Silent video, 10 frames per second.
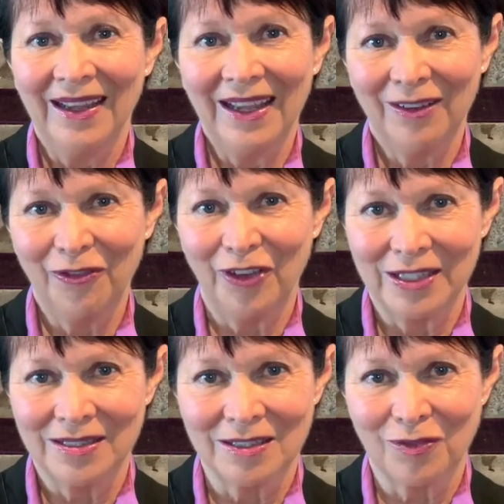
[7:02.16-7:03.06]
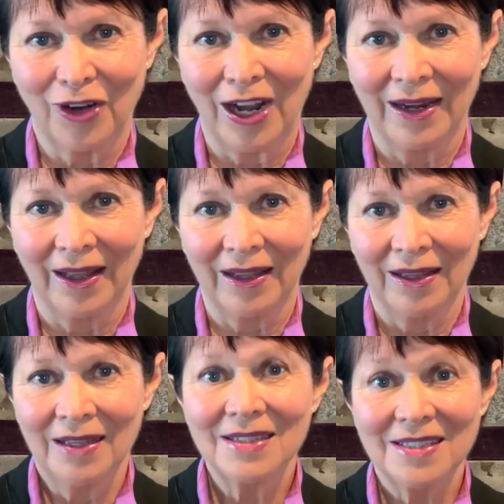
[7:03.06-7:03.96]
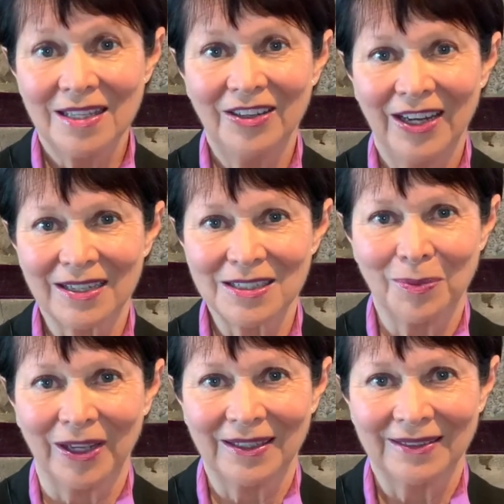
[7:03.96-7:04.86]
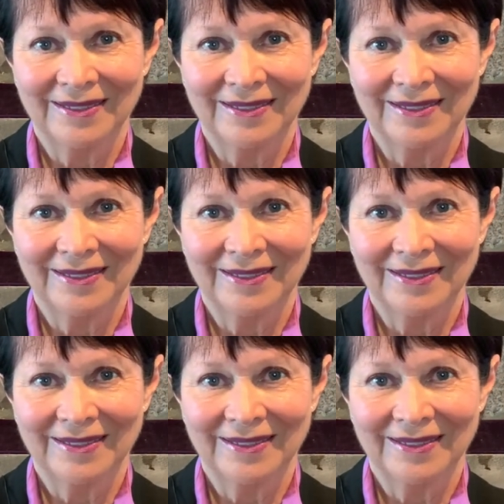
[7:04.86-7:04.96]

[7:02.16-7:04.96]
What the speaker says: in Faces Friday. See you next week.